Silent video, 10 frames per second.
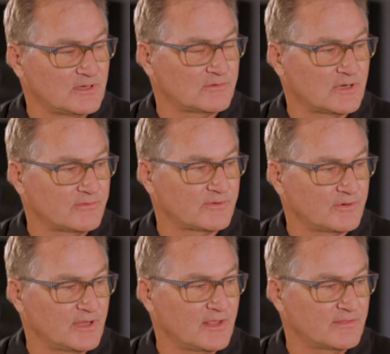around
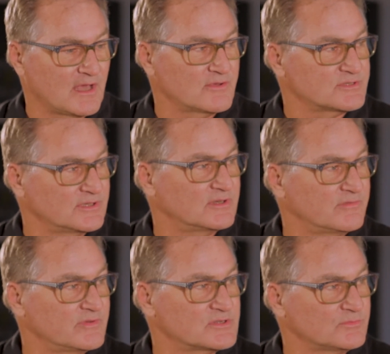38,000
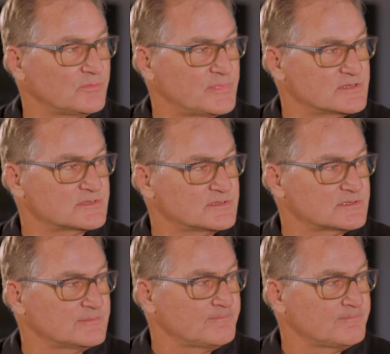individual pieces.